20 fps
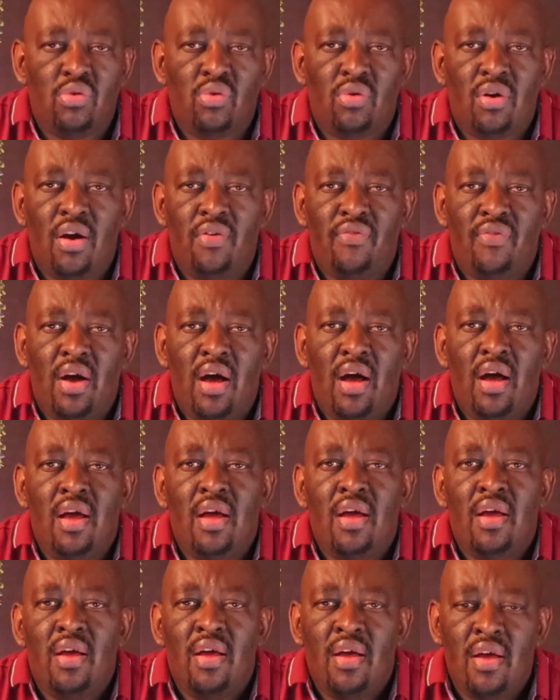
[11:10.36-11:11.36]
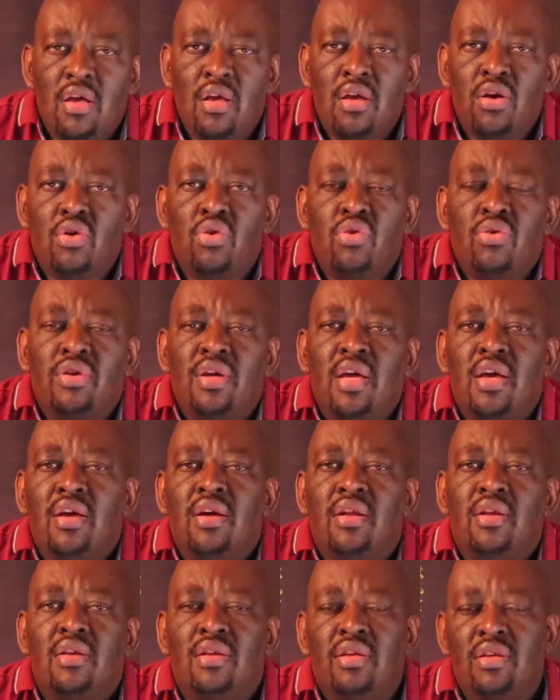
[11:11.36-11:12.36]
to cover,
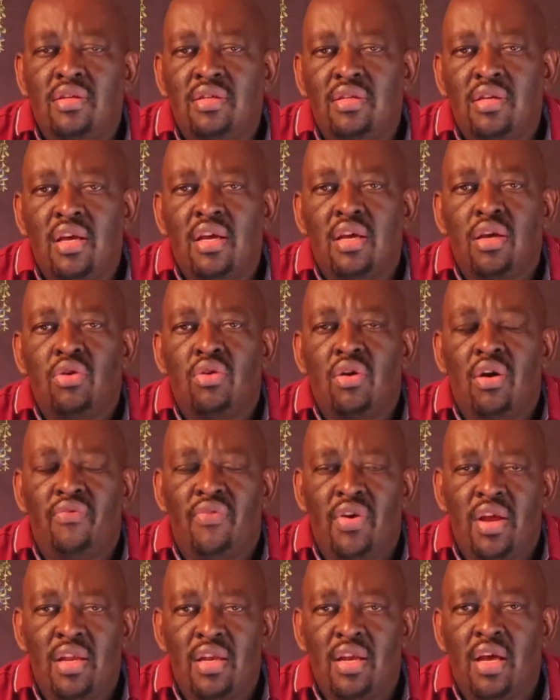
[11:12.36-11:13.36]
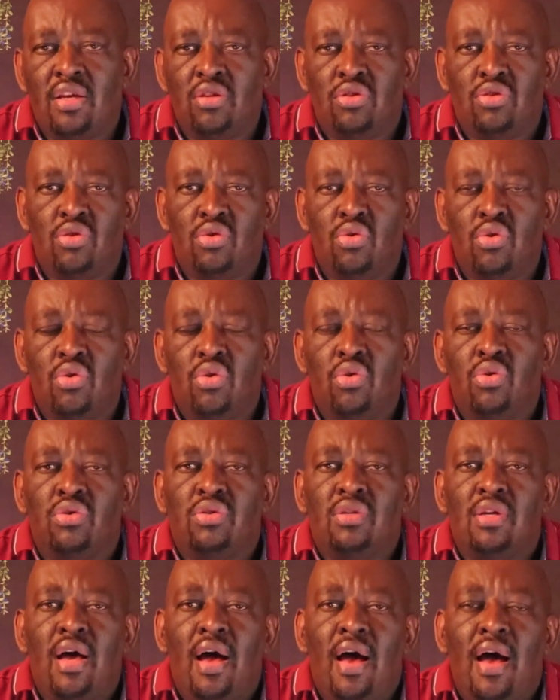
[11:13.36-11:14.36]
including reaching your financial
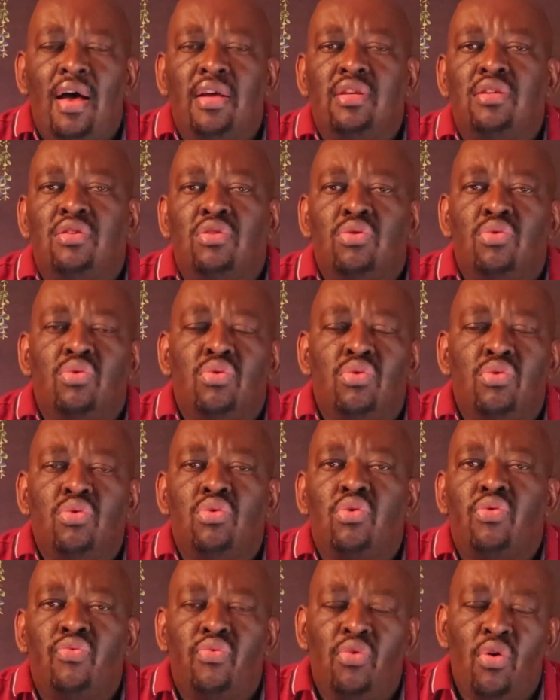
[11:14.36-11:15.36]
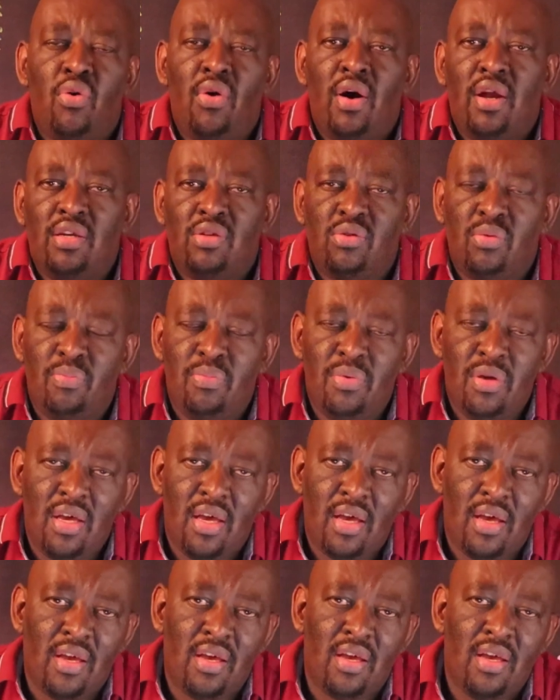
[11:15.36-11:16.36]
goals as you look forward to
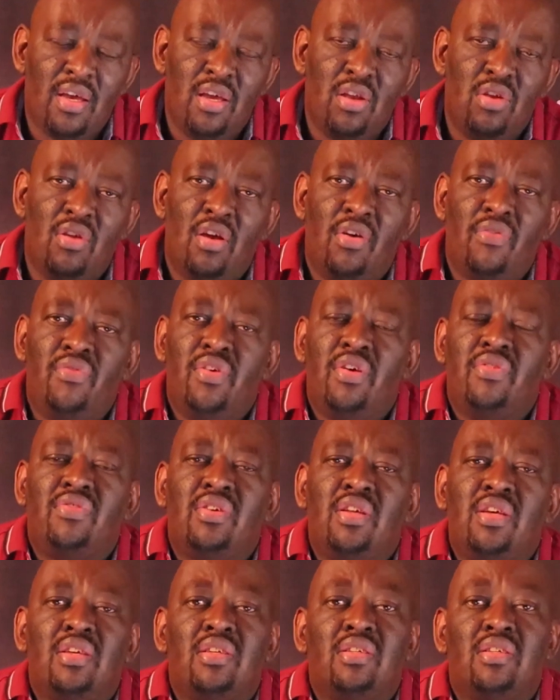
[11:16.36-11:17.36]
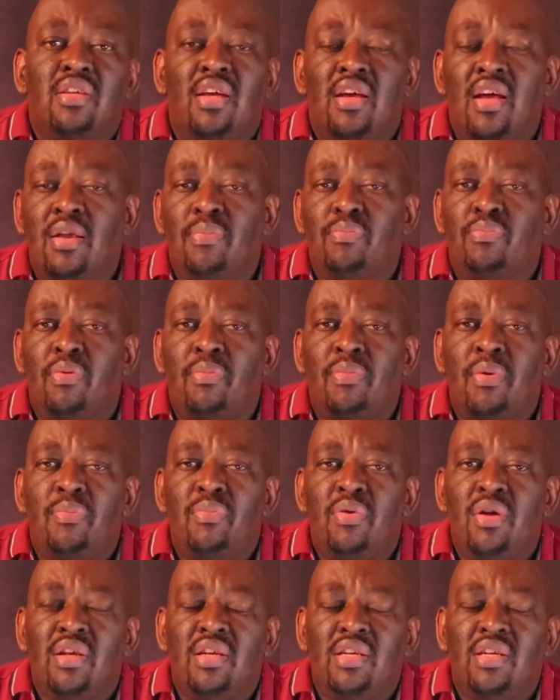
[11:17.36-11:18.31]
being in your 50s and probably